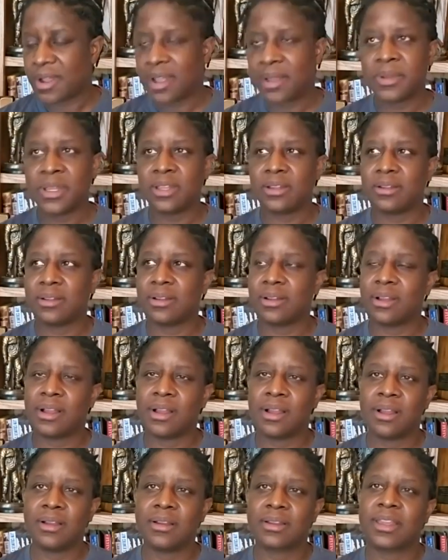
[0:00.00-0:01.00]
I mean,
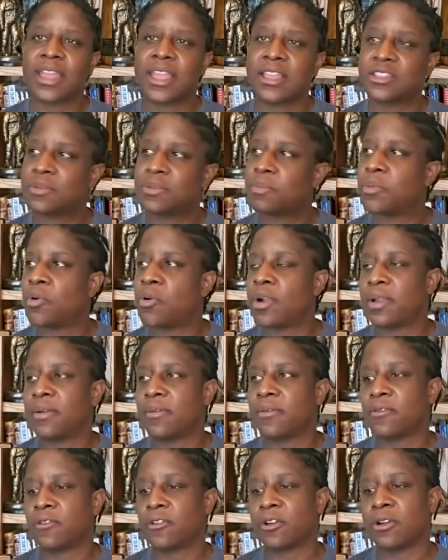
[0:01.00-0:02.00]
uh, case in
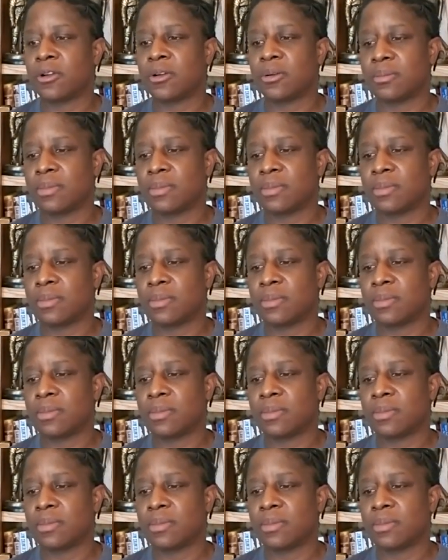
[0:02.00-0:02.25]
point for